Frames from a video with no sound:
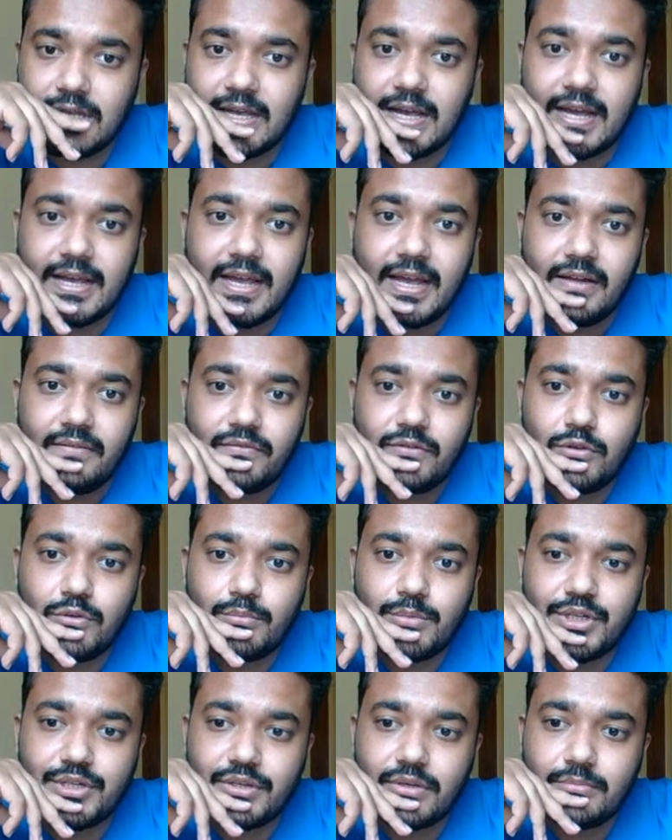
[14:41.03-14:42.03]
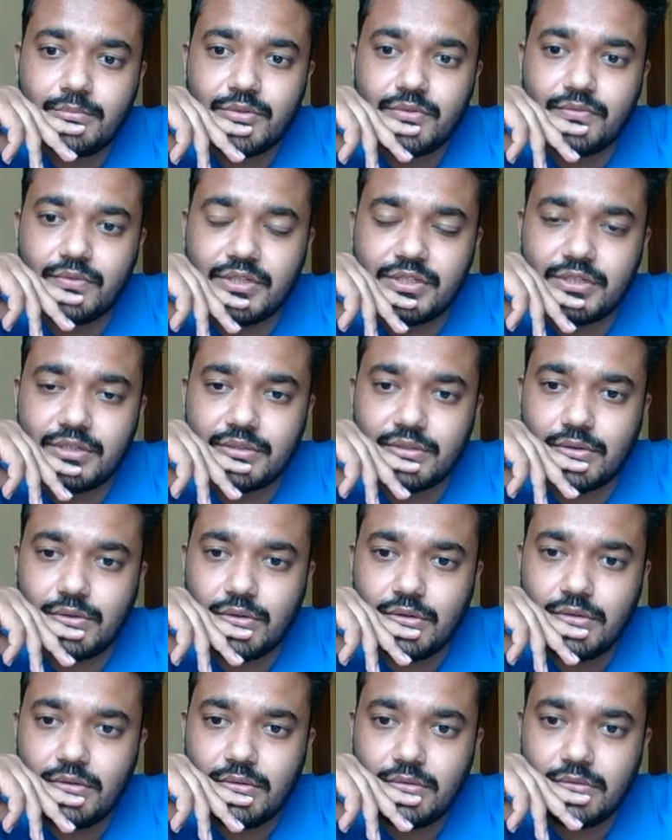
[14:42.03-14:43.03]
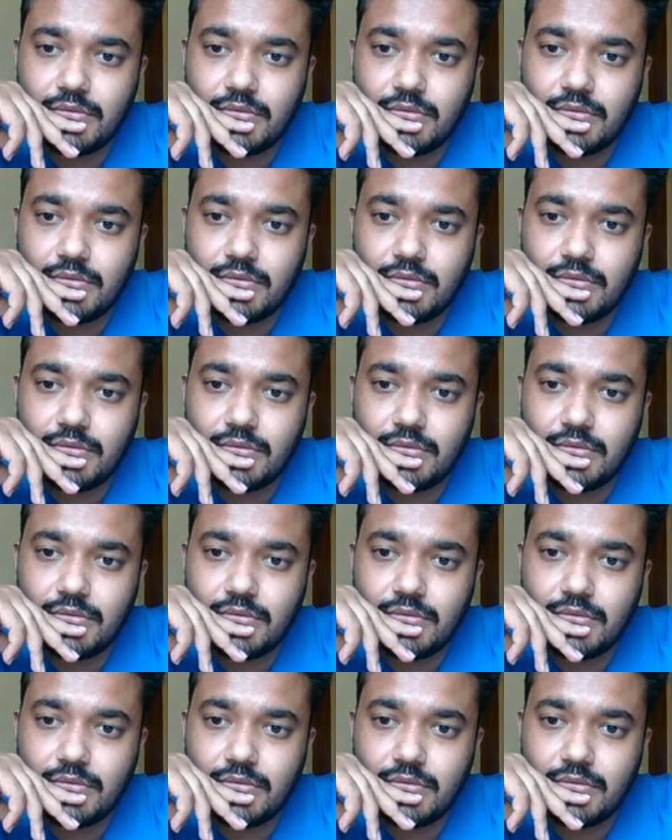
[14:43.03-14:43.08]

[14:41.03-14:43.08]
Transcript: I have two bishops, which is good.